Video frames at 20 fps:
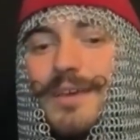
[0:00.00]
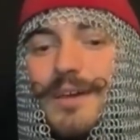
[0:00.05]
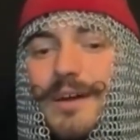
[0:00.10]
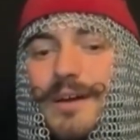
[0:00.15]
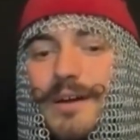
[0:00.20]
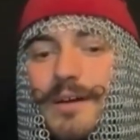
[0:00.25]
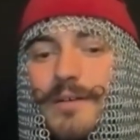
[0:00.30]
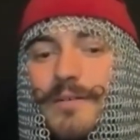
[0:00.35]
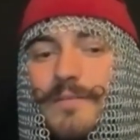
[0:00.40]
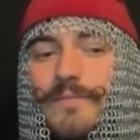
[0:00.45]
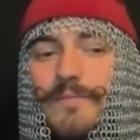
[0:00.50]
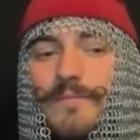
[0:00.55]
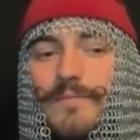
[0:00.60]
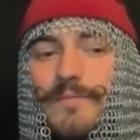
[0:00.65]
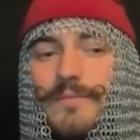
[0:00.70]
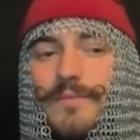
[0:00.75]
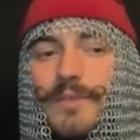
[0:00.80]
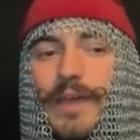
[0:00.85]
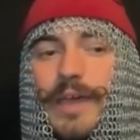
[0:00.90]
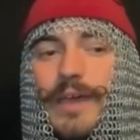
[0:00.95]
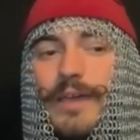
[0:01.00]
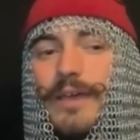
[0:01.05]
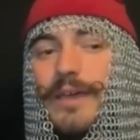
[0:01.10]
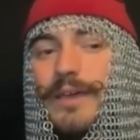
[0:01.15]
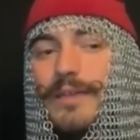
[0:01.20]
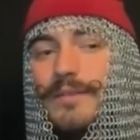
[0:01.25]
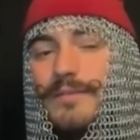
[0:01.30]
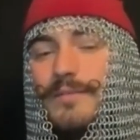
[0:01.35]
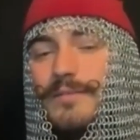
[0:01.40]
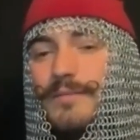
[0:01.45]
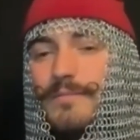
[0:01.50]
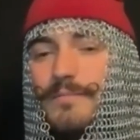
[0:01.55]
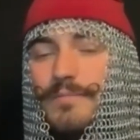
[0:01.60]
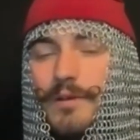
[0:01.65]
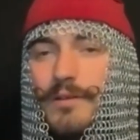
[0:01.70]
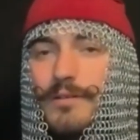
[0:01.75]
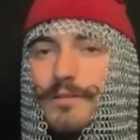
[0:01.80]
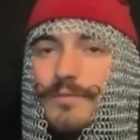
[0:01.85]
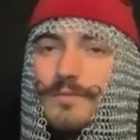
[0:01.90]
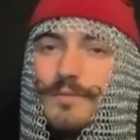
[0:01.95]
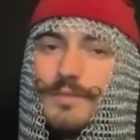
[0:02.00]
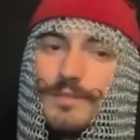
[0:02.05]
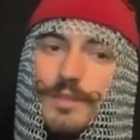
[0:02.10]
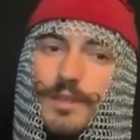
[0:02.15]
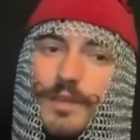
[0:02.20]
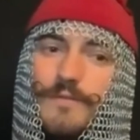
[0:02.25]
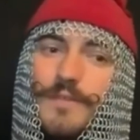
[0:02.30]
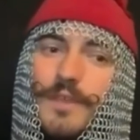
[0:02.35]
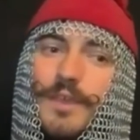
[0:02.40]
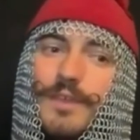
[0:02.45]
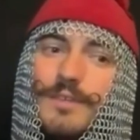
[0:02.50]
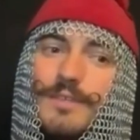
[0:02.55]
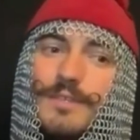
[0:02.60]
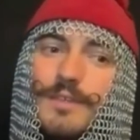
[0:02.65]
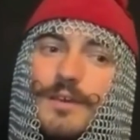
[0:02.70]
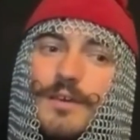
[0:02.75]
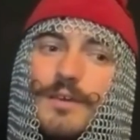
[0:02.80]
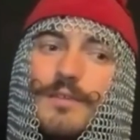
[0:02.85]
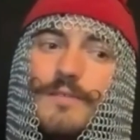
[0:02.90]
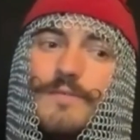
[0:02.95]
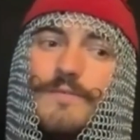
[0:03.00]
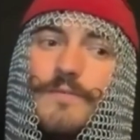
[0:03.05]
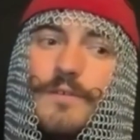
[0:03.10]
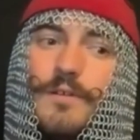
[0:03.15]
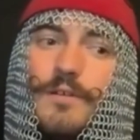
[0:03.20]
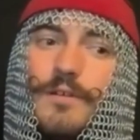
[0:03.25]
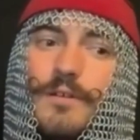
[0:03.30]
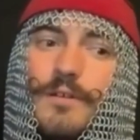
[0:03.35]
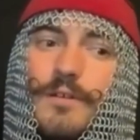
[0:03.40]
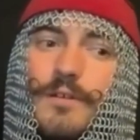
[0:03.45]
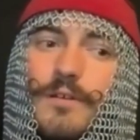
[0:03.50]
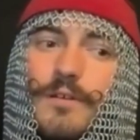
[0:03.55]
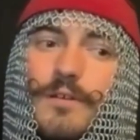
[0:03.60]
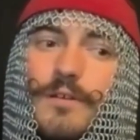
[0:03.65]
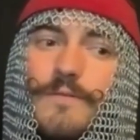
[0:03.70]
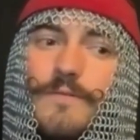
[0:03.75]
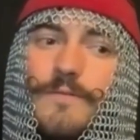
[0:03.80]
And Bardcoon stuff that he's done for